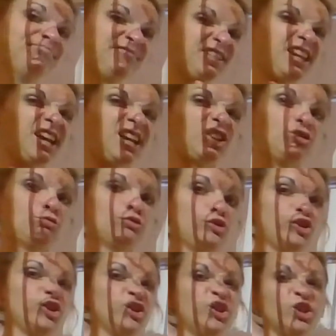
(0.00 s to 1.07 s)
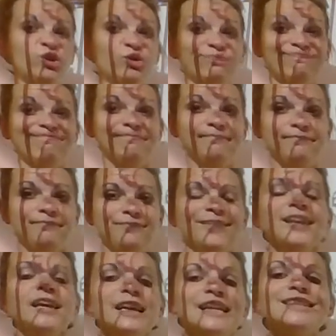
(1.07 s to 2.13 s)
Yeah, you do.
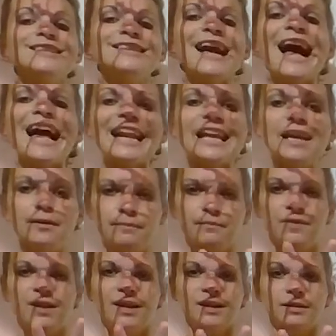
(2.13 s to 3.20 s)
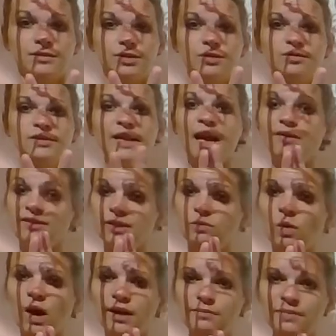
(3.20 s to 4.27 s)
It's toddy. Two sounds in
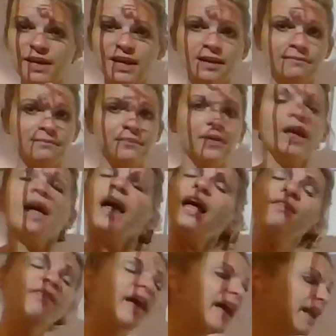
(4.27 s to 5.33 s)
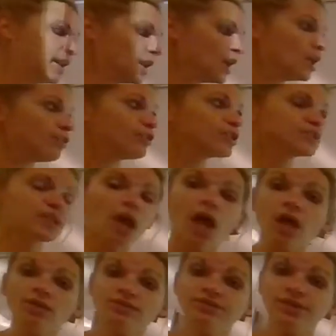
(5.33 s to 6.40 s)
one beat. And then there's
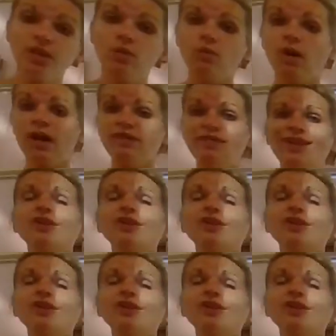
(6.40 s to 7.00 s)
also one that